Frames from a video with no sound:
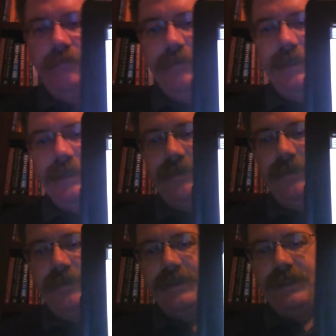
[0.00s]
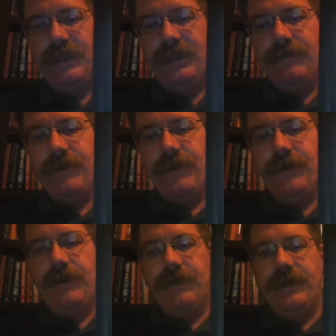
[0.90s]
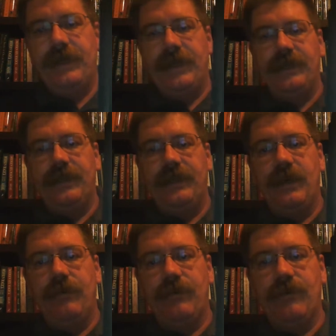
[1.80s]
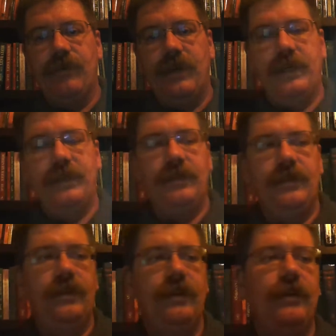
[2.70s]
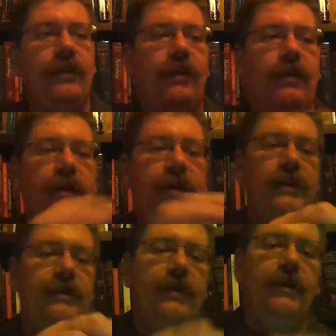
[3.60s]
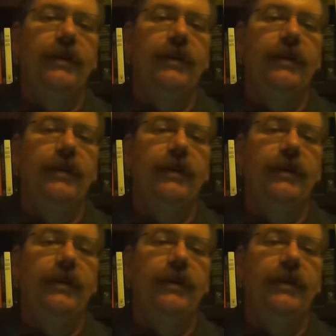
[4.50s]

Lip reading: But as you can see, very little of it can actually come across on it.